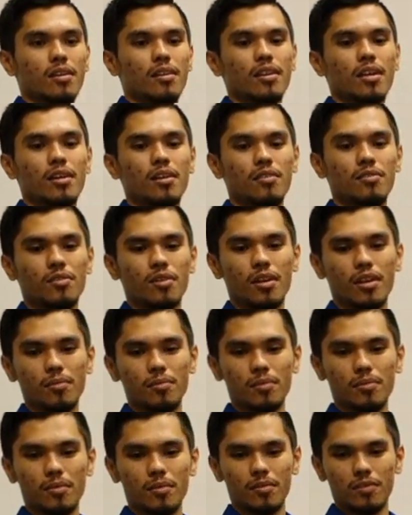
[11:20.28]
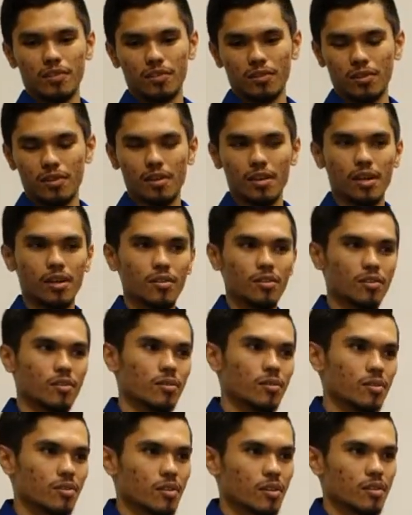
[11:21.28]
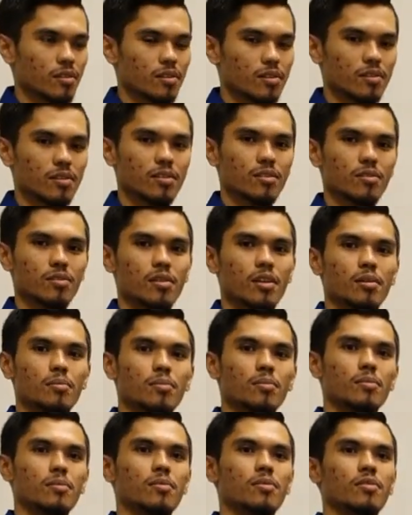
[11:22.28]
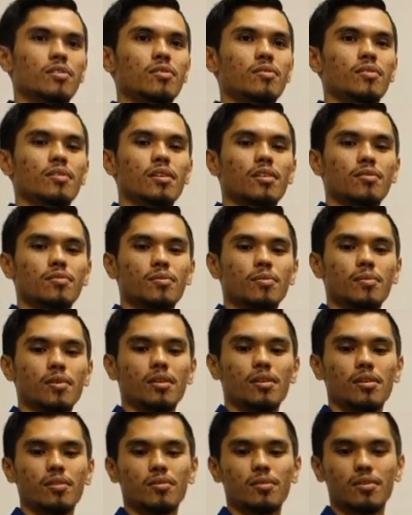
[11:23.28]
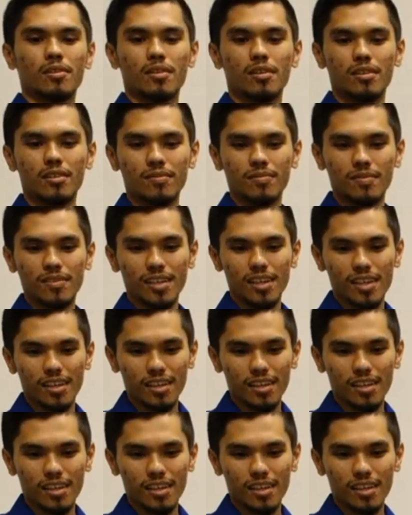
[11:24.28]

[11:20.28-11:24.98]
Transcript: Now that you're capable of learning how to do this skill, you're capable of doing this for many years to come.